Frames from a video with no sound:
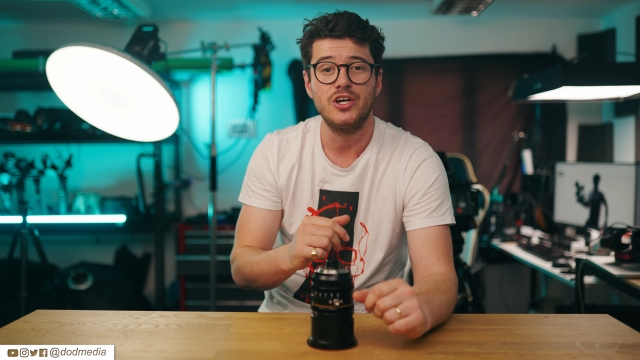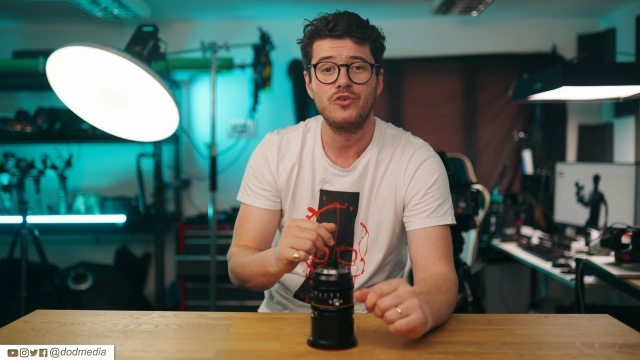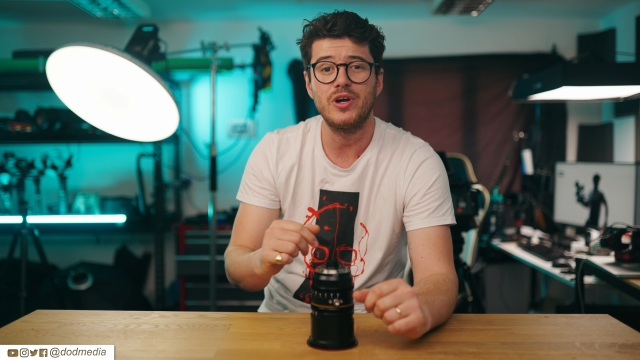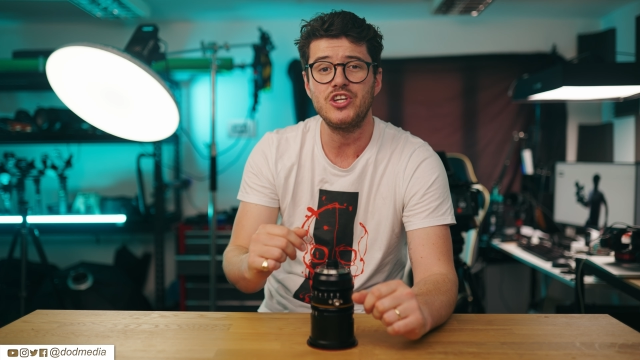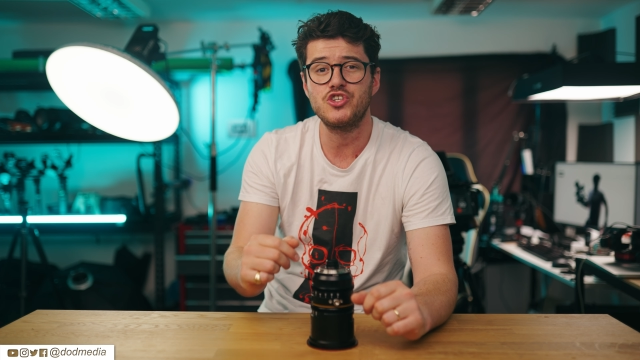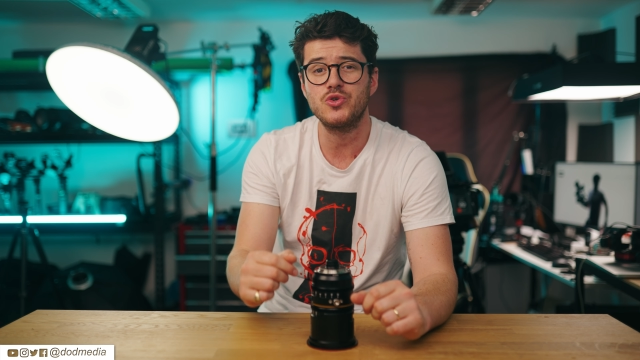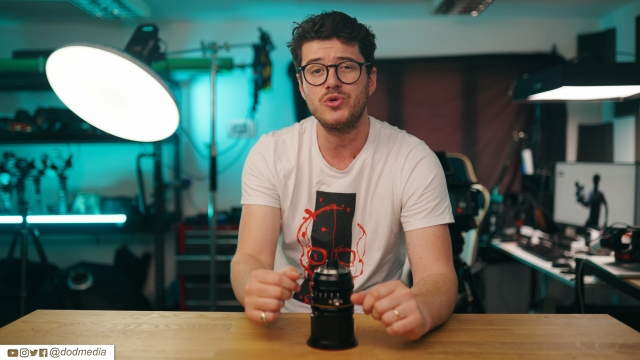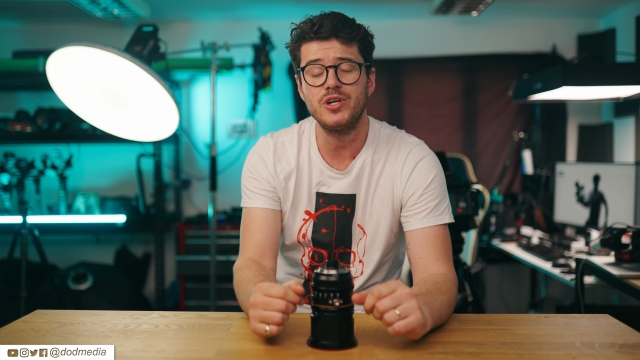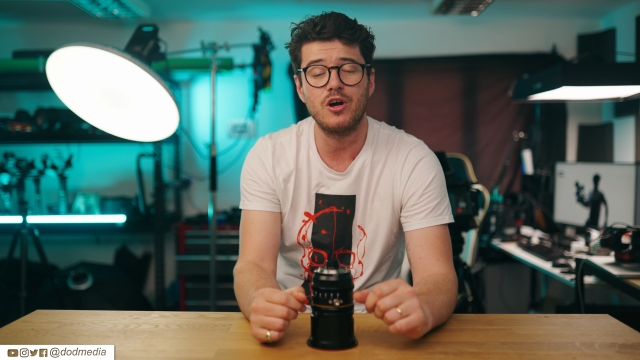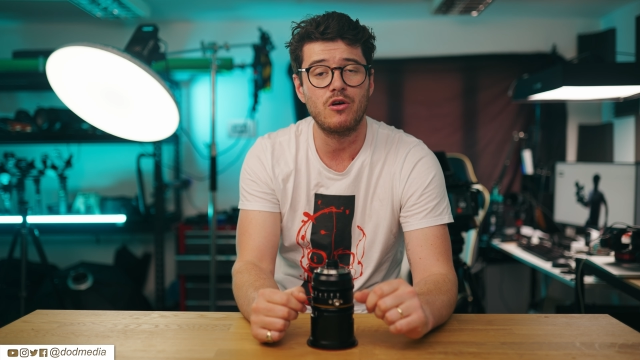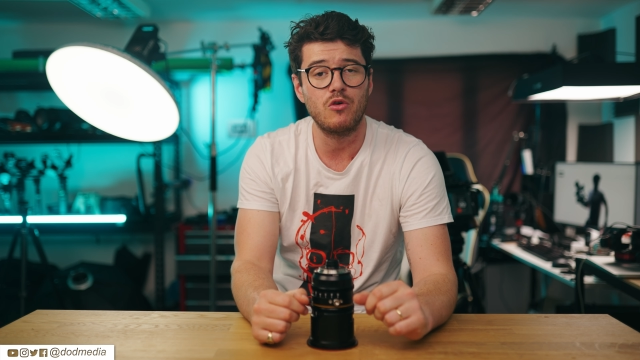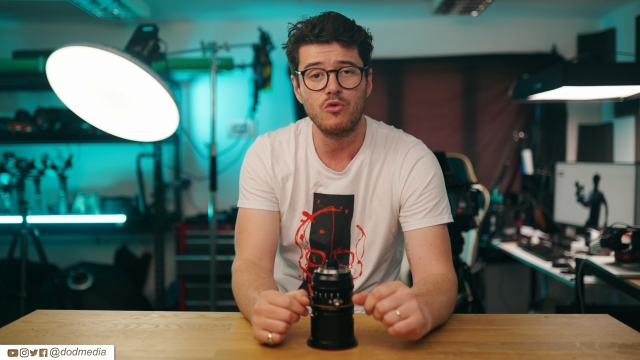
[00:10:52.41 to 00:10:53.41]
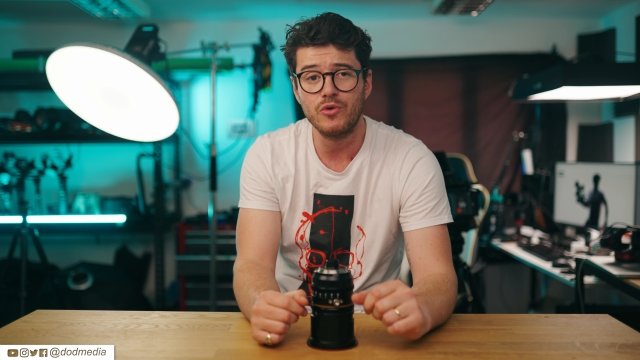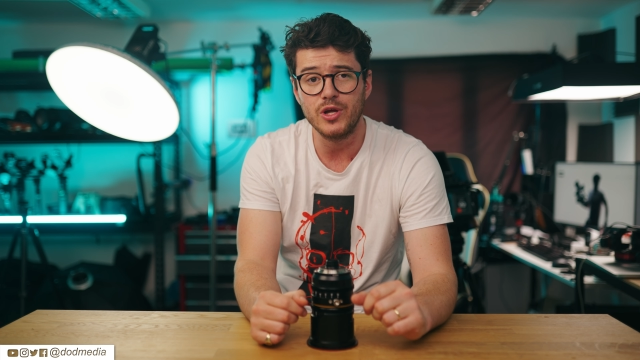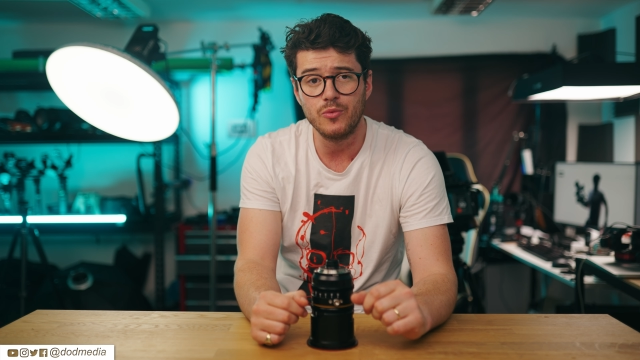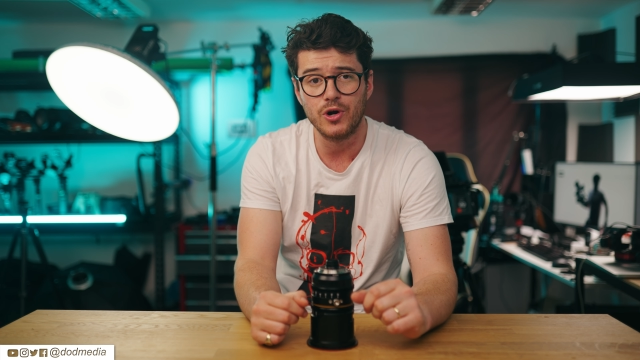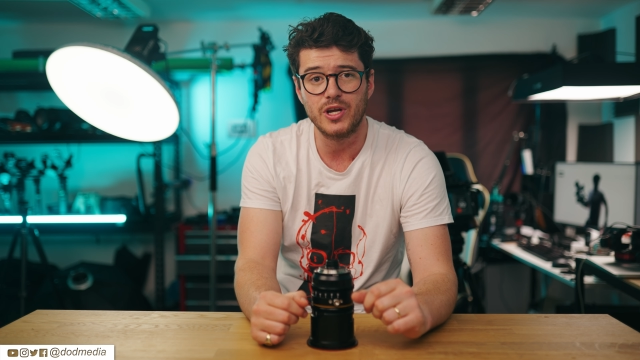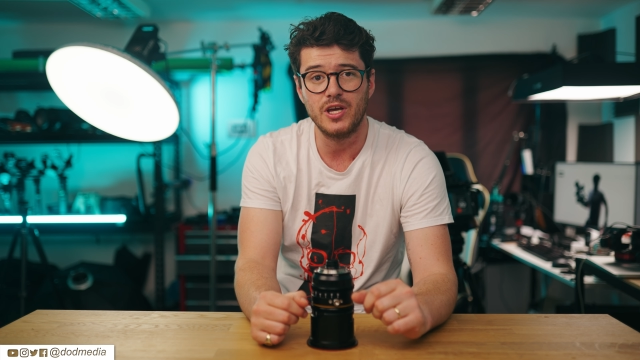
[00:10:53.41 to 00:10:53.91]
Greatjoy are already
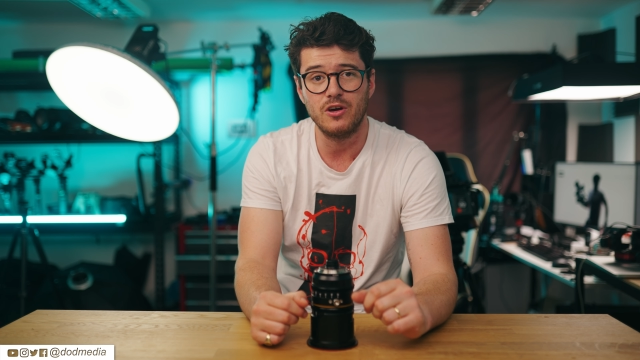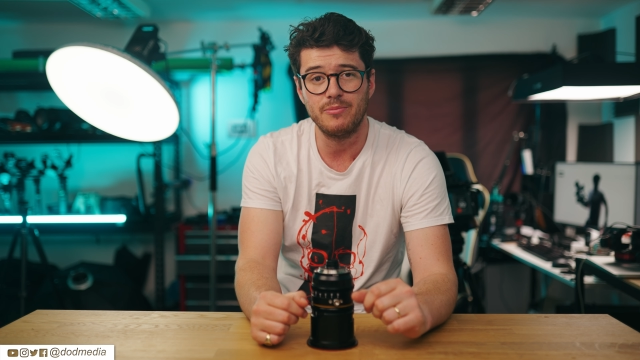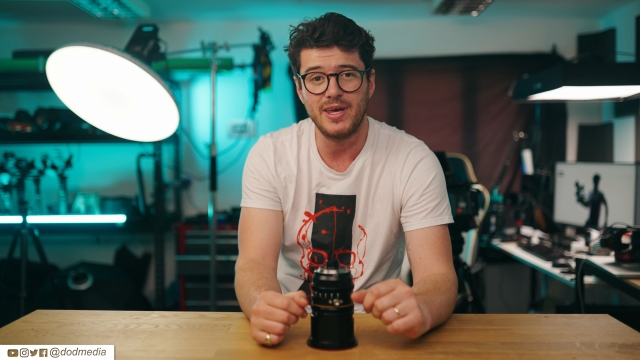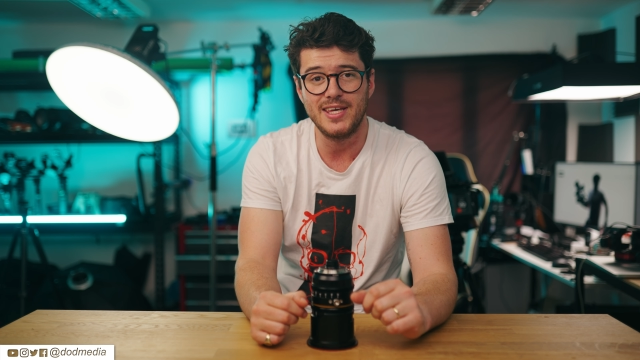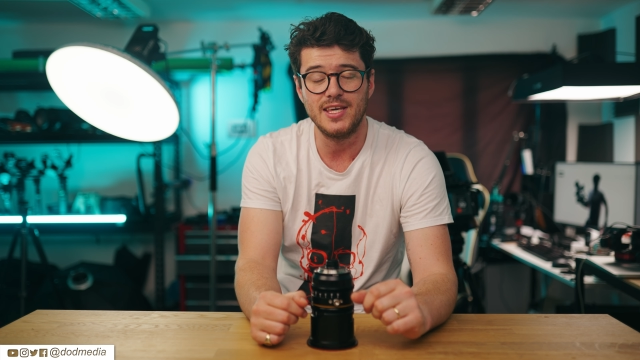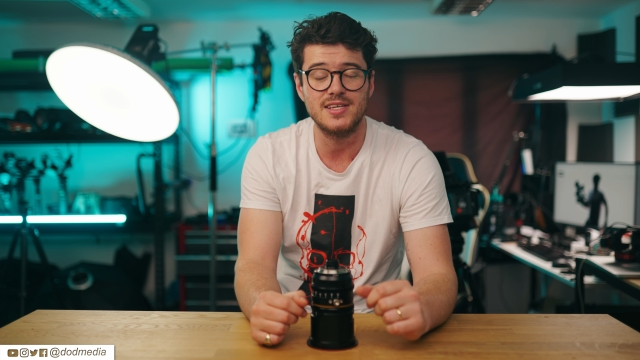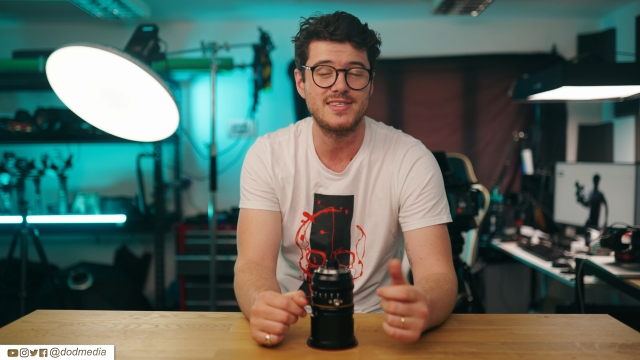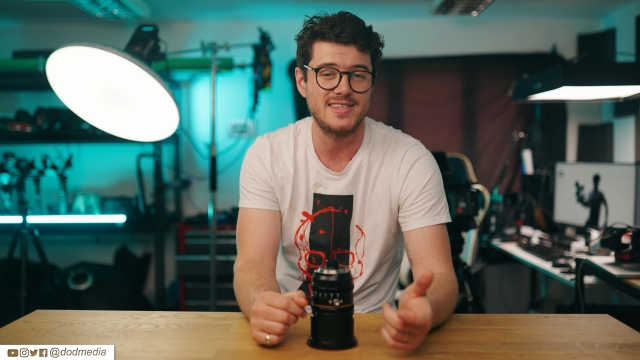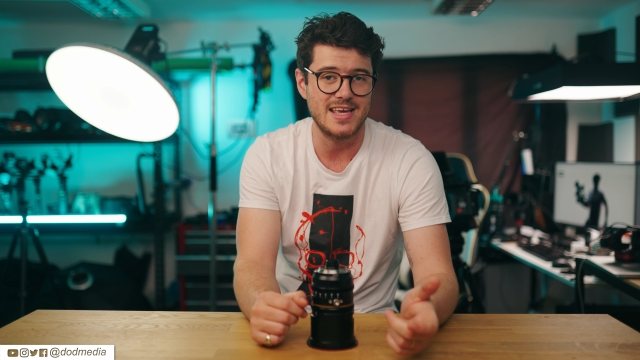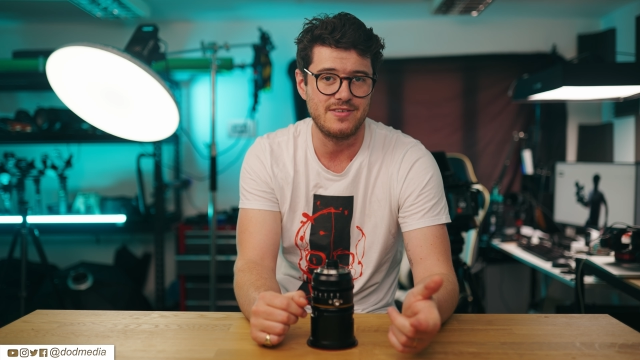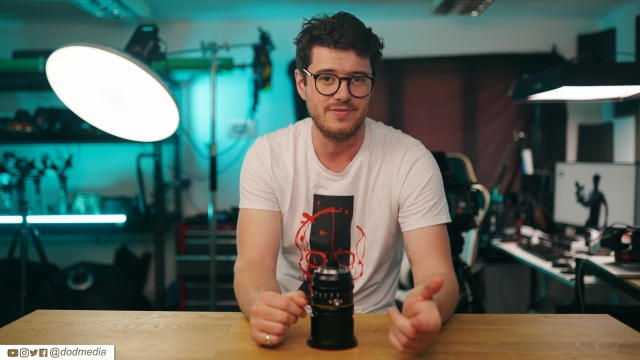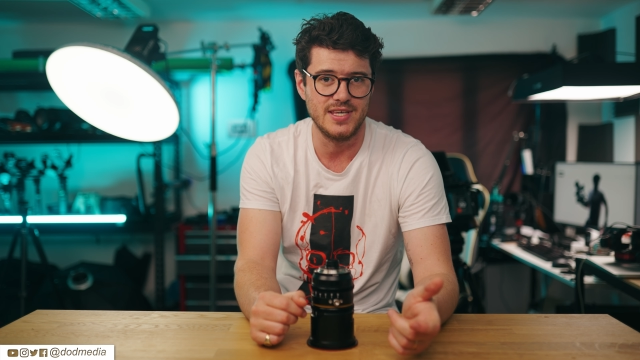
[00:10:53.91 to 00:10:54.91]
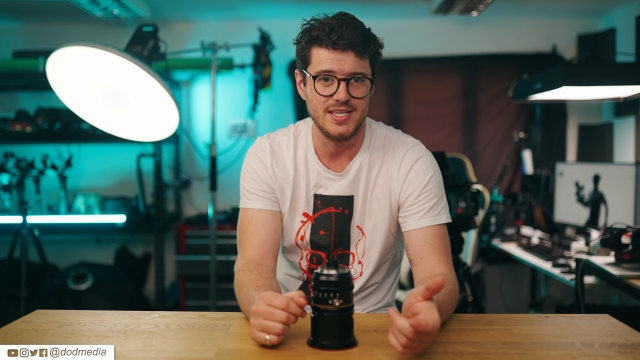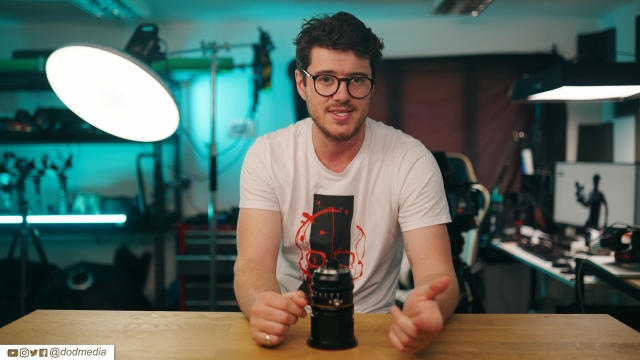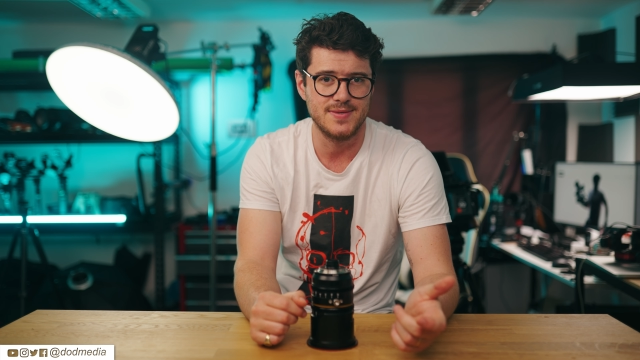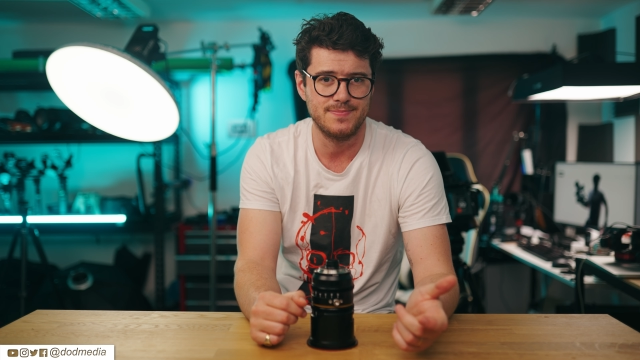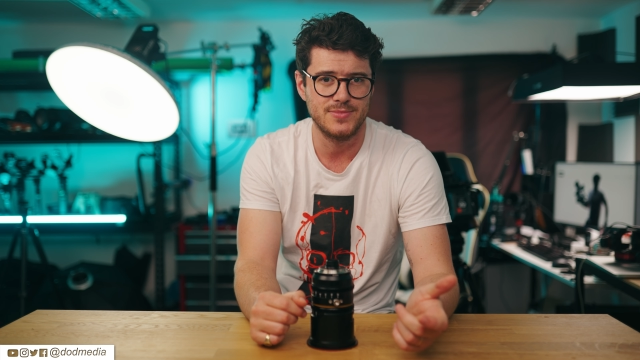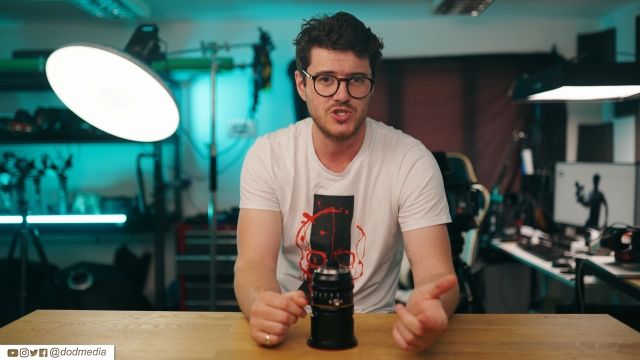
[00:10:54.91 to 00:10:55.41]
working on making a set of these,